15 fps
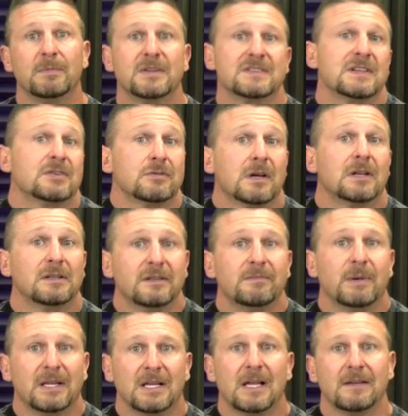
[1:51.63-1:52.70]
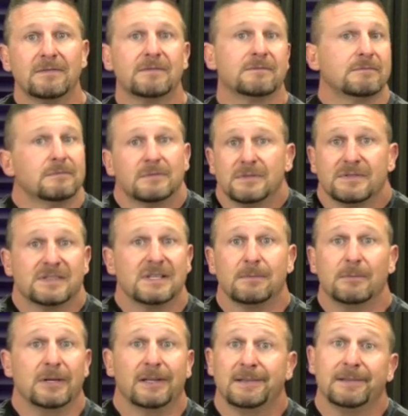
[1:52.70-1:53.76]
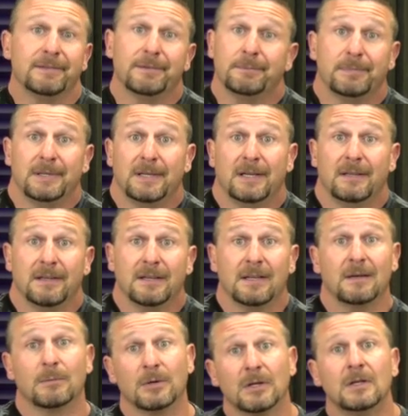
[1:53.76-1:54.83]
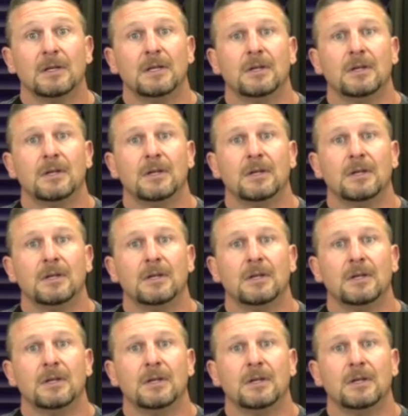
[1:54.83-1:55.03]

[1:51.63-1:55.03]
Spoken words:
because I try to live my life the same way I live it behind the camera.